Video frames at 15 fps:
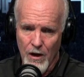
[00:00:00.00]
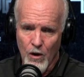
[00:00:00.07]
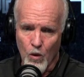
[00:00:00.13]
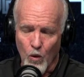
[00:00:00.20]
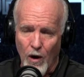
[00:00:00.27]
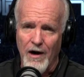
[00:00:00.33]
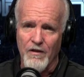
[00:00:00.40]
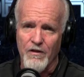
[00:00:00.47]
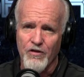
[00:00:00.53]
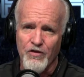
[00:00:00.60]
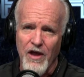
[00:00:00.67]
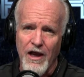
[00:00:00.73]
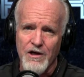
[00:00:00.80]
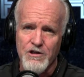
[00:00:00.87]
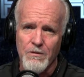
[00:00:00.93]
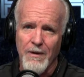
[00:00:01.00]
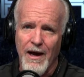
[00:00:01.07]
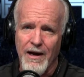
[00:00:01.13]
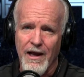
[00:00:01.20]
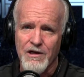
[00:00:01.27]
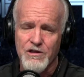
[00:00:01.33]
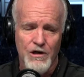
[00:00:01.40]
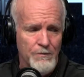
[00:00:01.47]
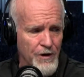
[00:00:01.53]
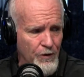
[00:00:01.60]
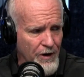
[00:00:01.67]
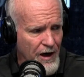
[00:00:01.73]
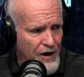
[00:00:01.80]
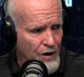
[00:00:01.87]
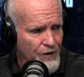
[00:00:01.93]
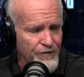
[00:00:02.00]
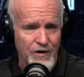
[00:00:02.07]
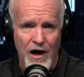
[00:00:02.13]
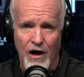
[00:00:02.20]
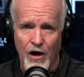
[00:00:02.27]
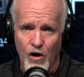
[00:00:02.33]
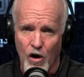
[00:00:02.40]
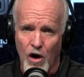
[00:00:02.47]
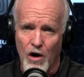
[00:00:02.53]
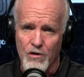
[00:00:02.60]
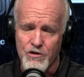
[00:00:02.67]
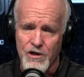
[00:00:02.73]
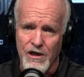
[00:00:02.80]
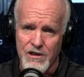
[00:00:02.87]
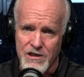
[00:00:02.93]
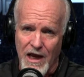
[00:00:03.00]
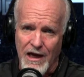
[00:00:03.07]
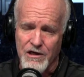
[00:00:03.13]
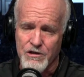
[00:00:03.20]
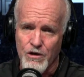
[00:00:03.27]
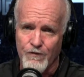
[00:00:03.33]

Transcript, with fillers: One of the things about SMU, and I know we've got calls and texts,